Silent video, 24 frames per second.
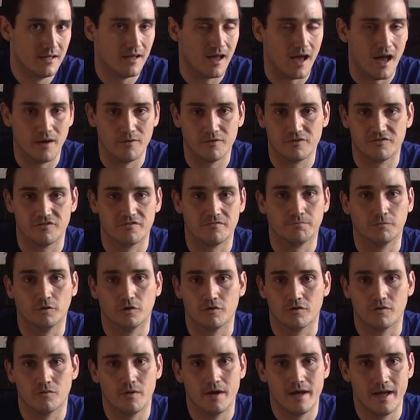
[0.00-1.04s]
I was just
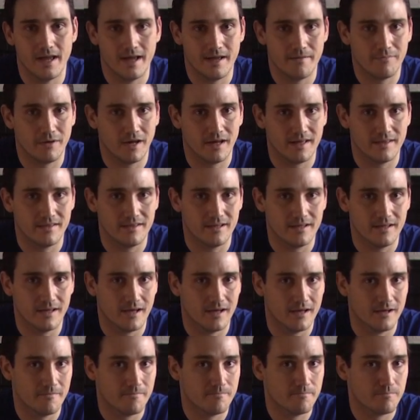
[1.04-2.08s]
blown away by
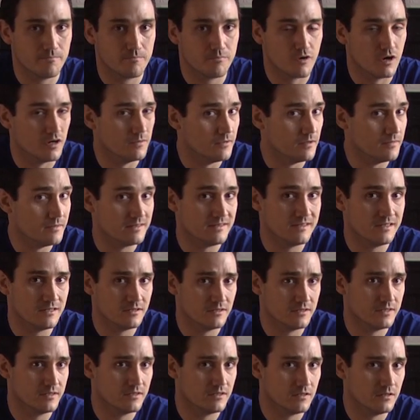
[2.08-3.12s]
the promo
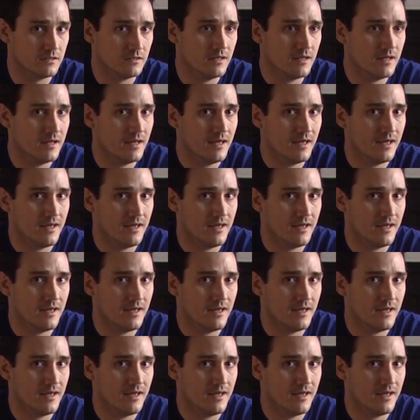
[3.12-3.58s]
material.